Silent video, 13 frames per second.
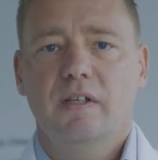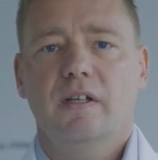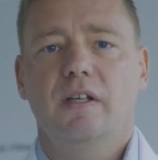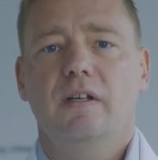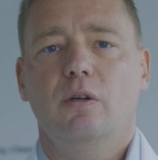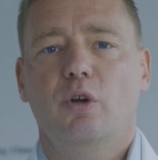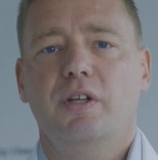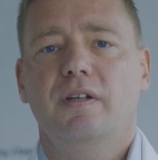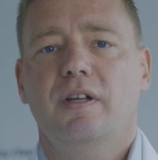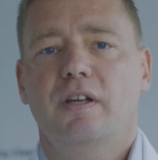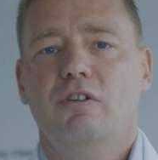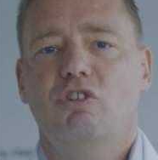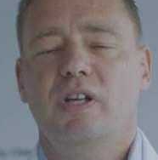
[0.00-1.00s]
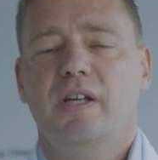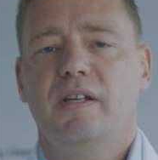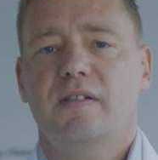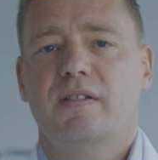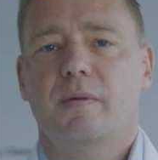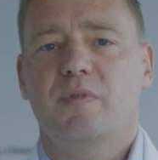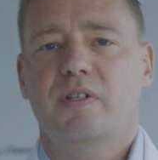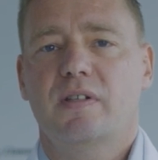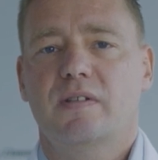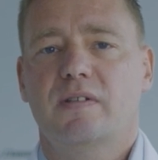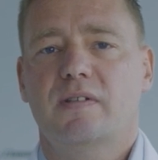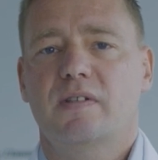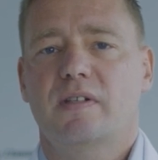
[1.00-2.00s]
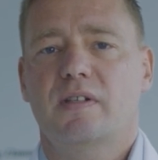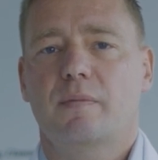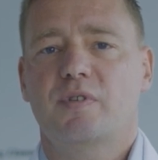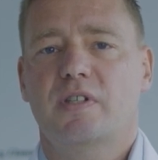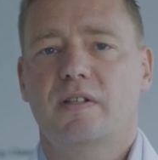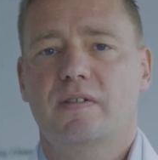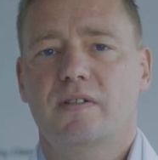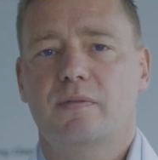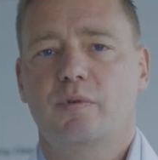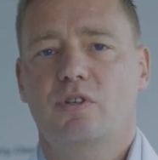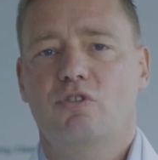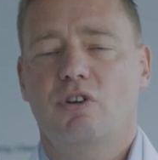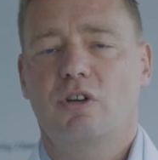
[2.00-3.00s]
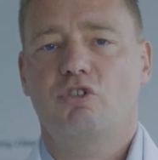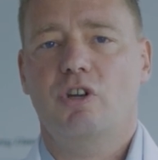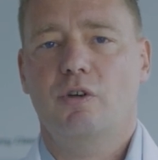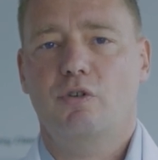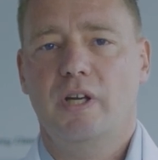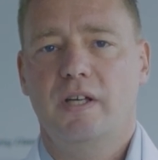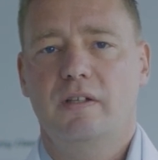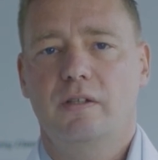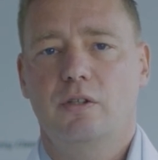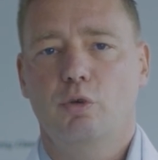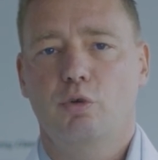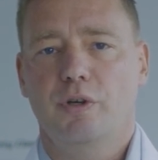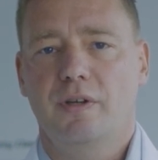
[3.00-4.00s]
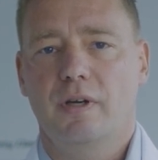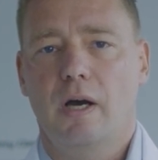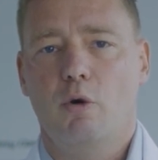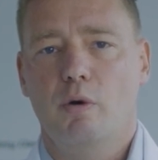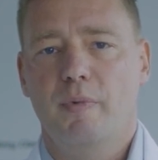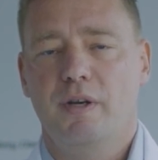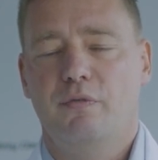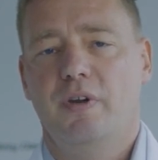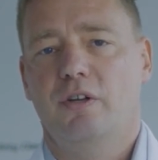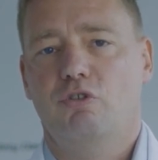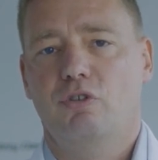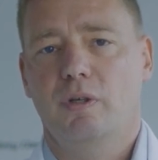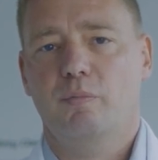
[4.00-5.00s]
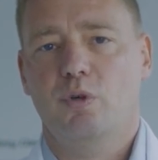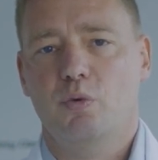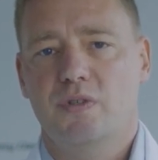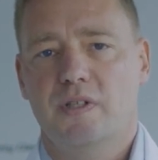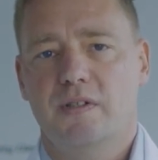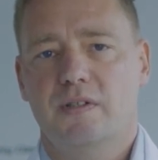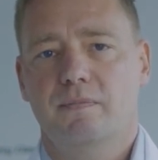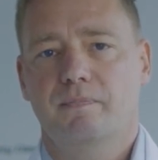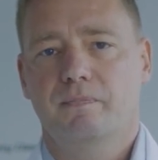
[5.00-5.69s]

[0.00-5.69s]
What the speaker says: and not intentionally added substances are substances which are generated during our manufacturing process.